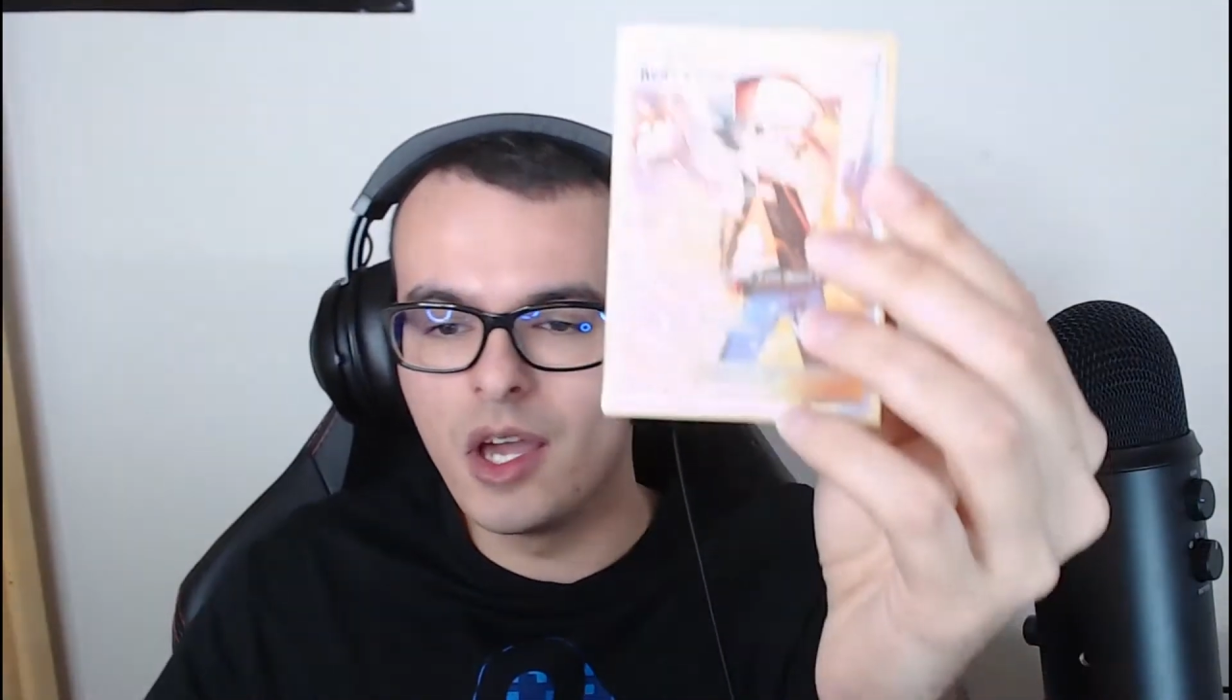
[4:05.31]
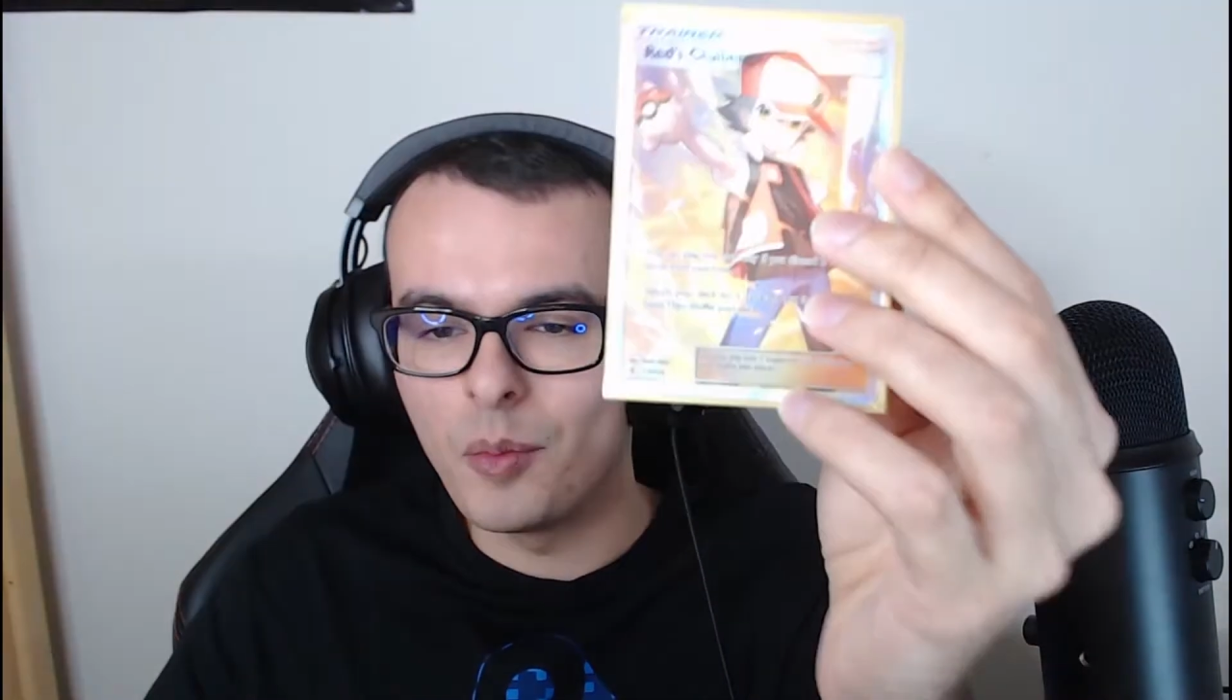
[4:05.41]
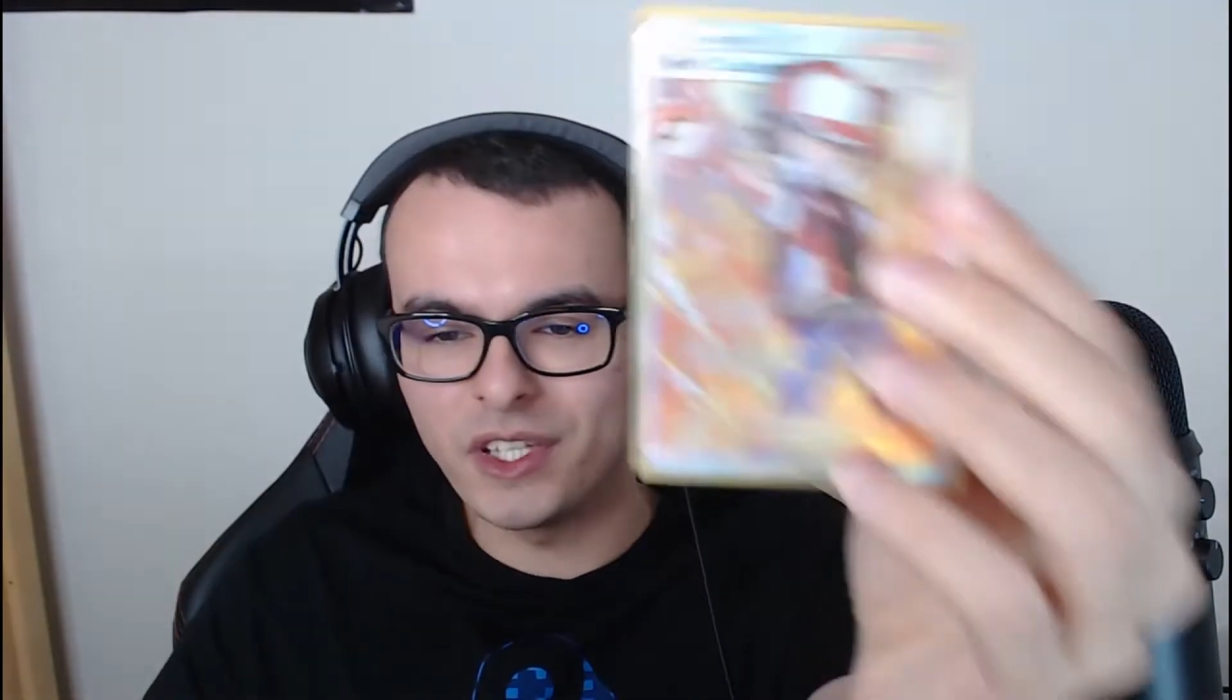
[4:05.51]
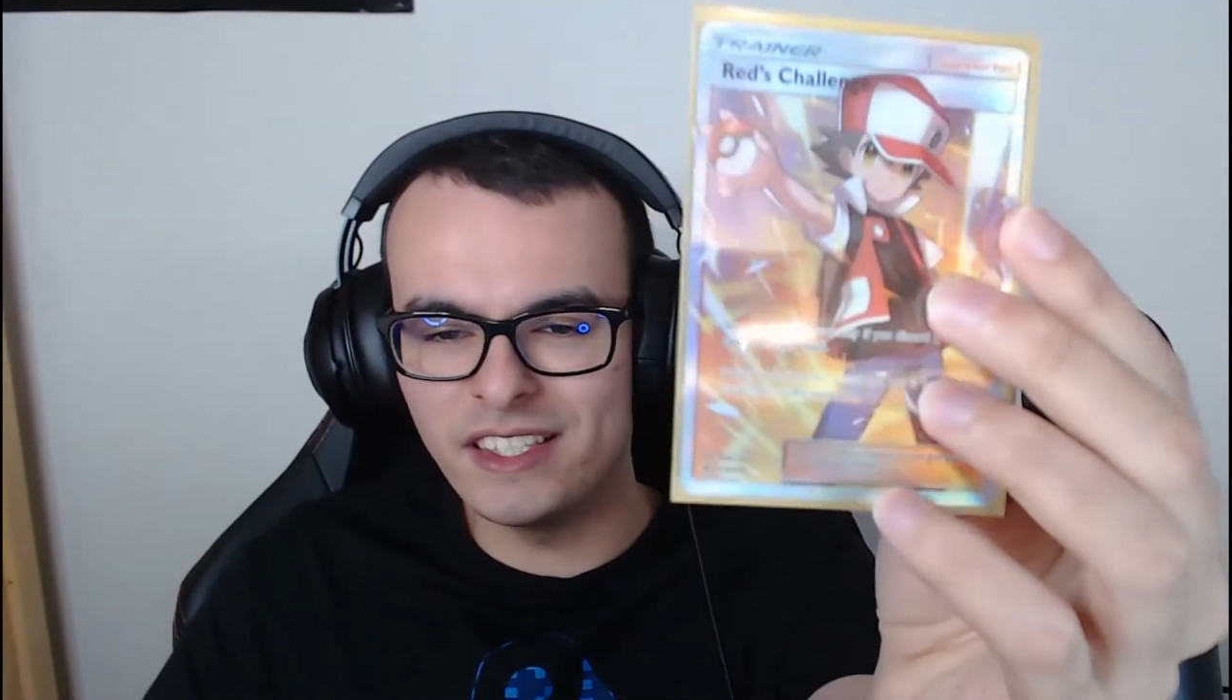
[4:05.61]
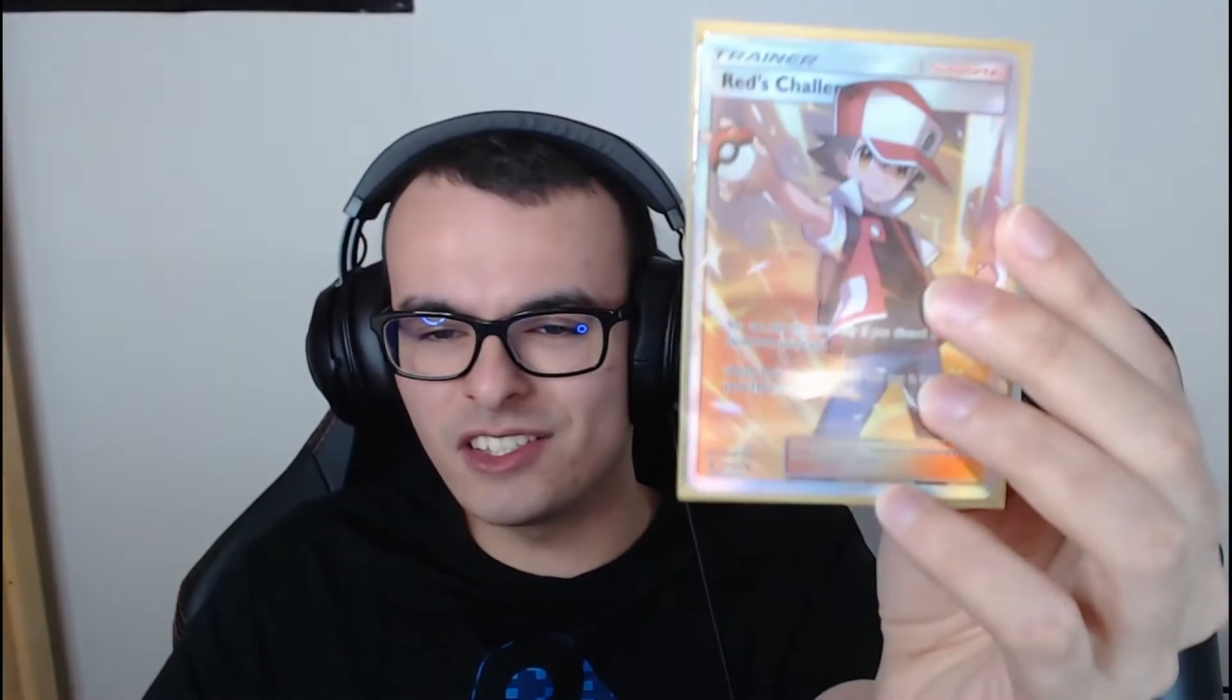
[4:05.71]

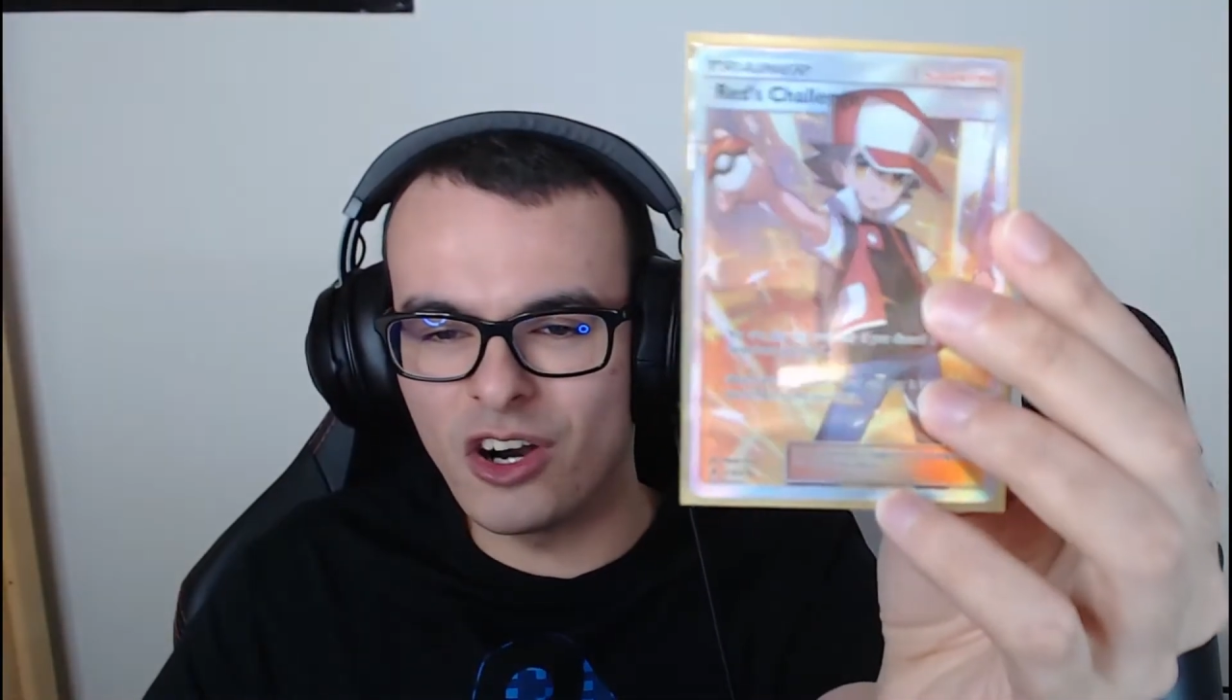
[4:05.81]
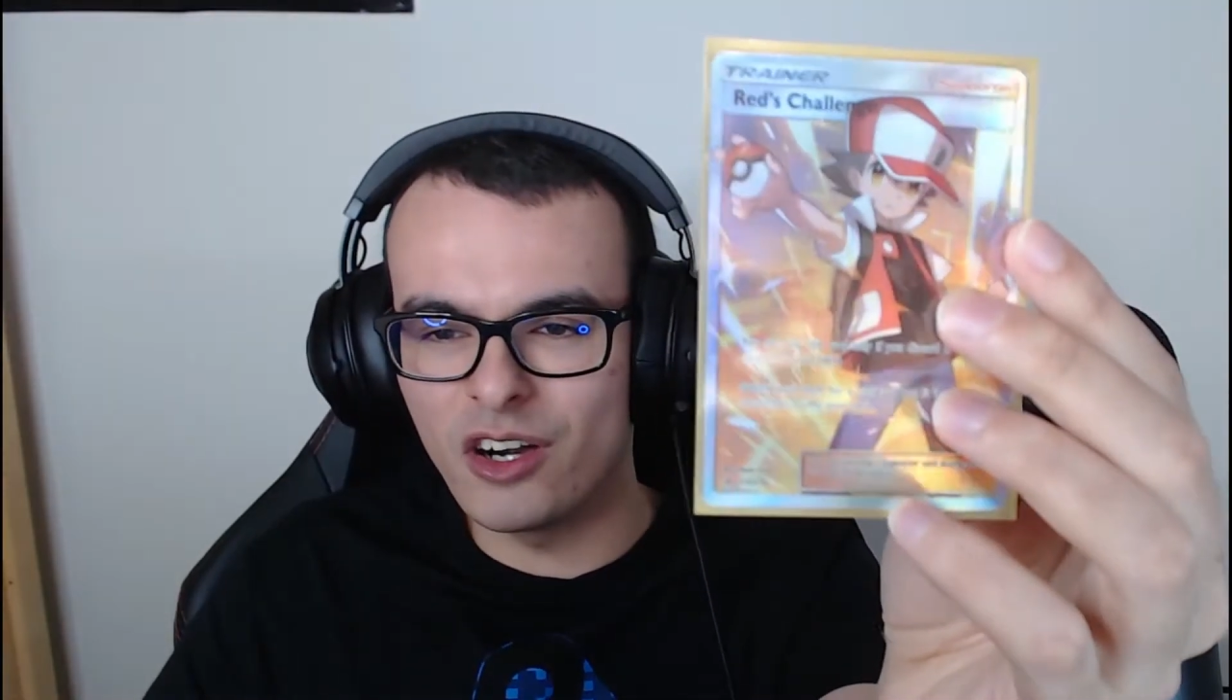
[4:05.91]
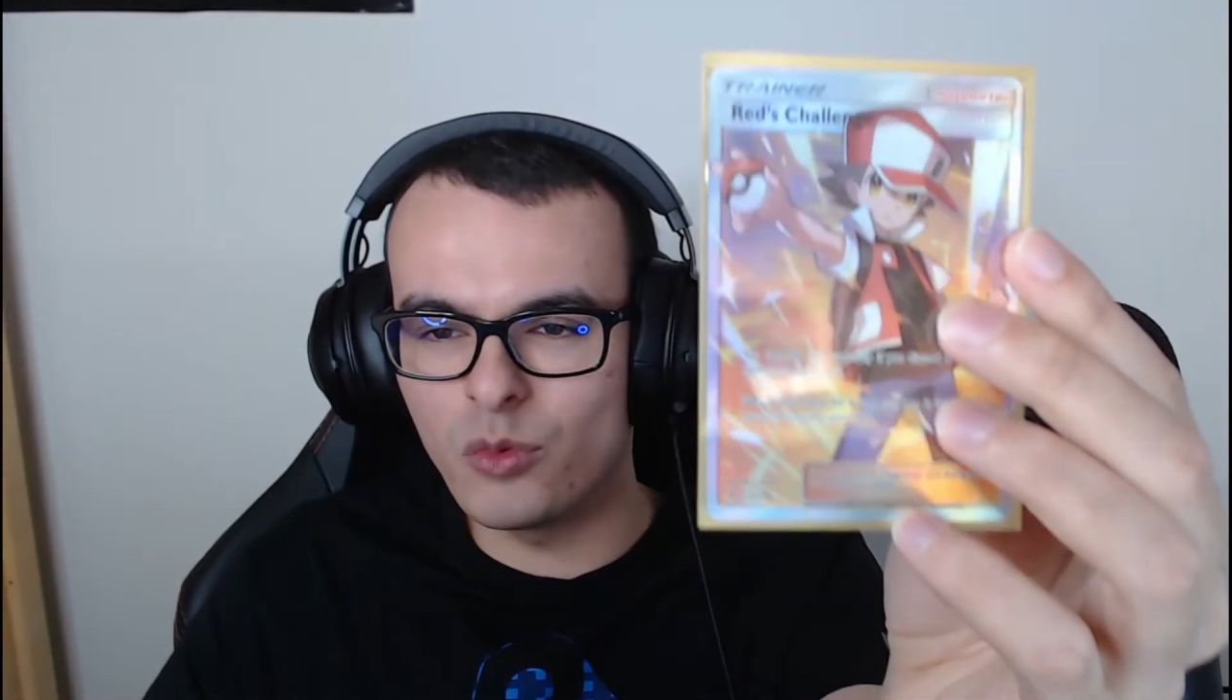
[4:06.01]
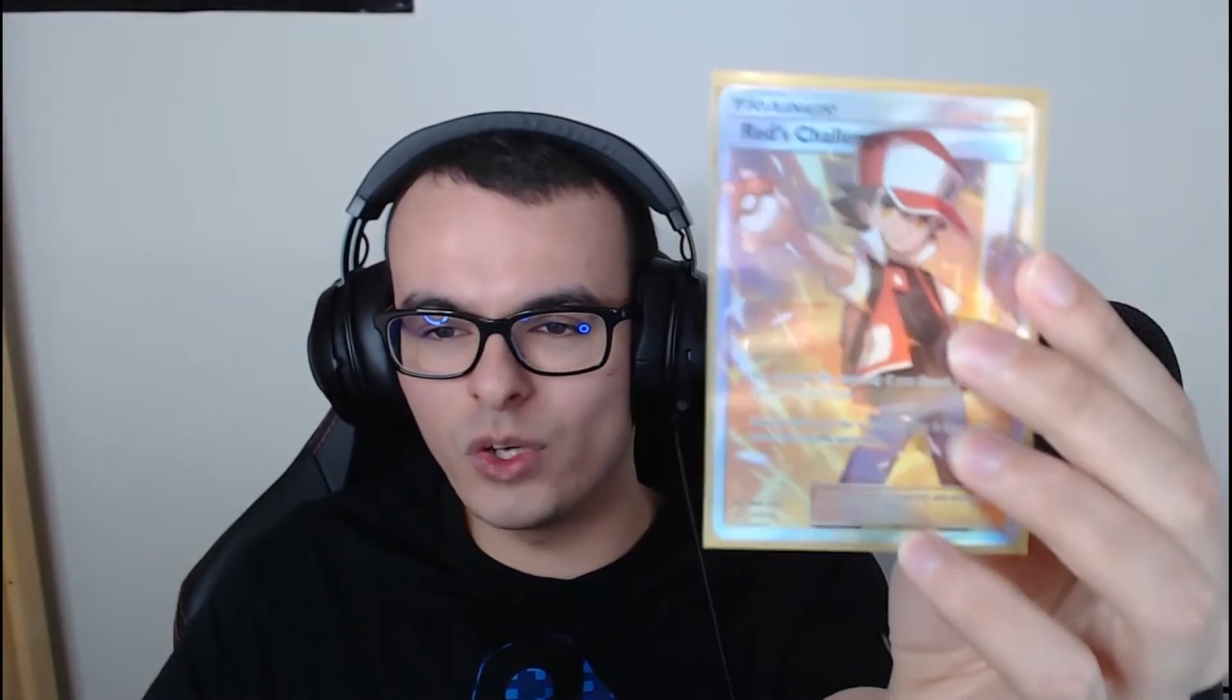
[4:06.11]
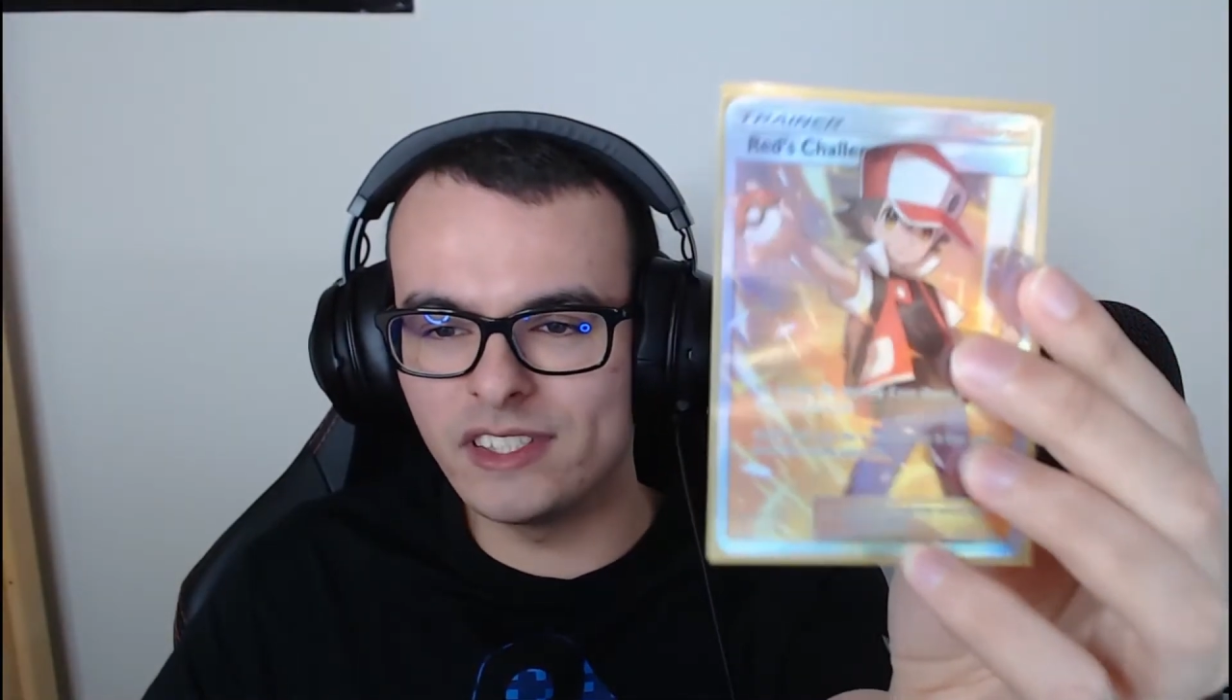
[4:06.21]
but this
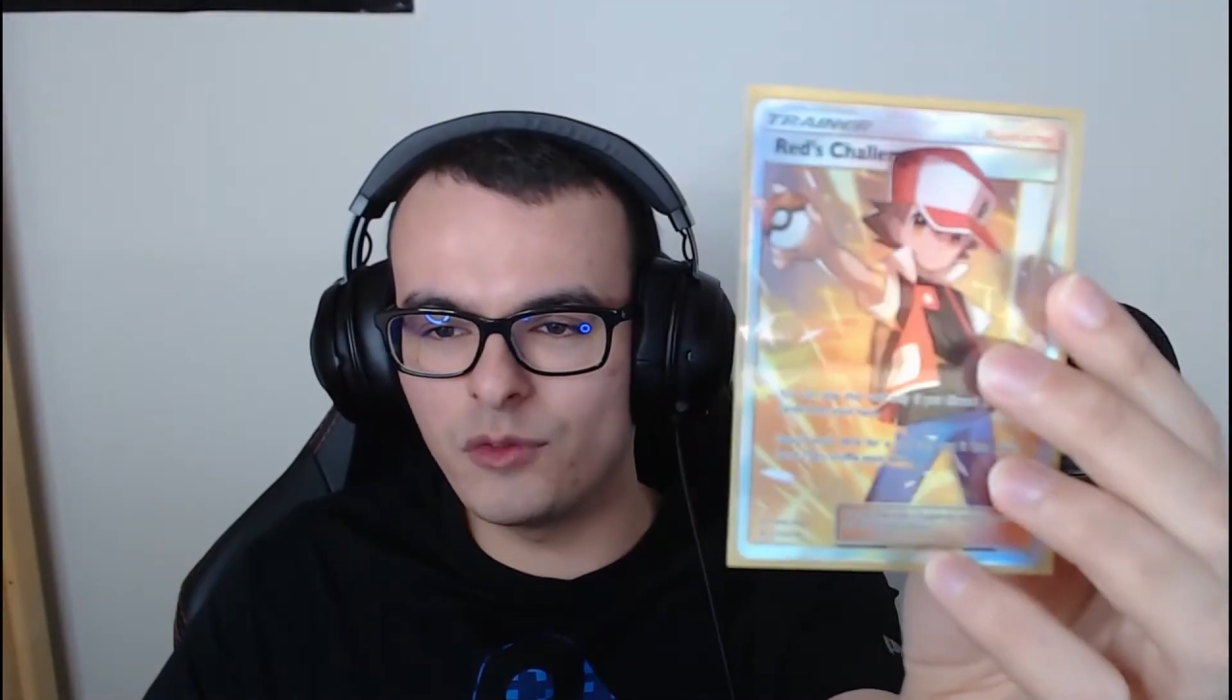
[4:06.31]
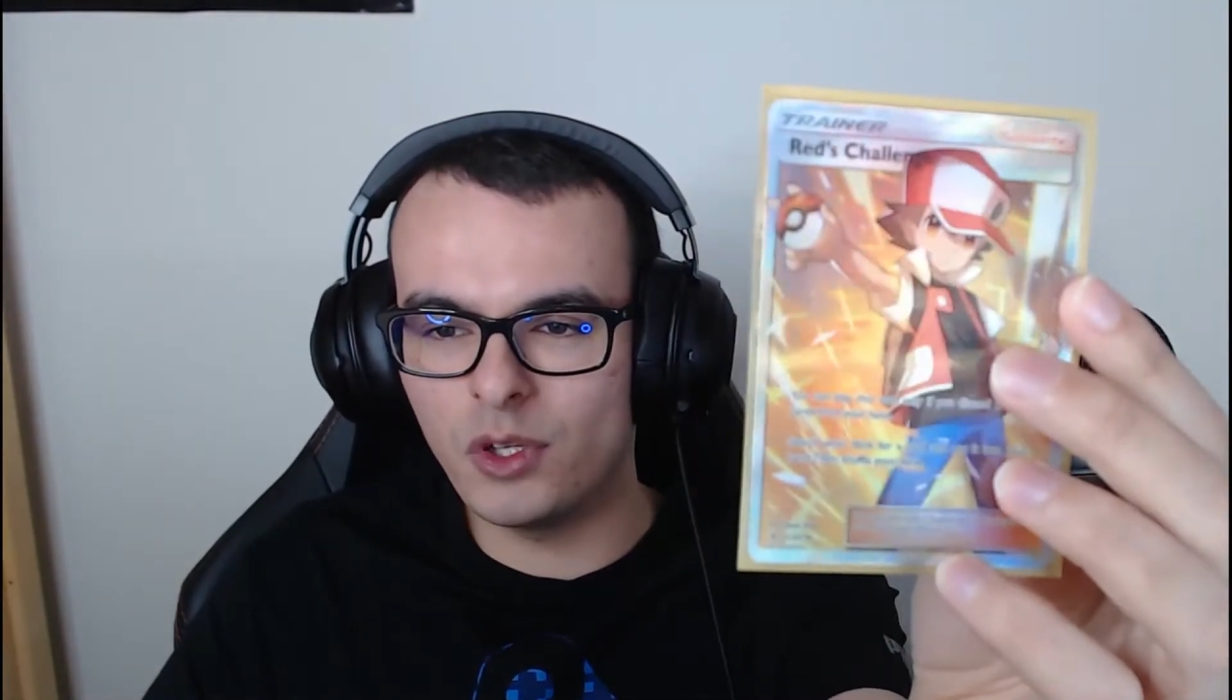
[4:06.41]
card wasn't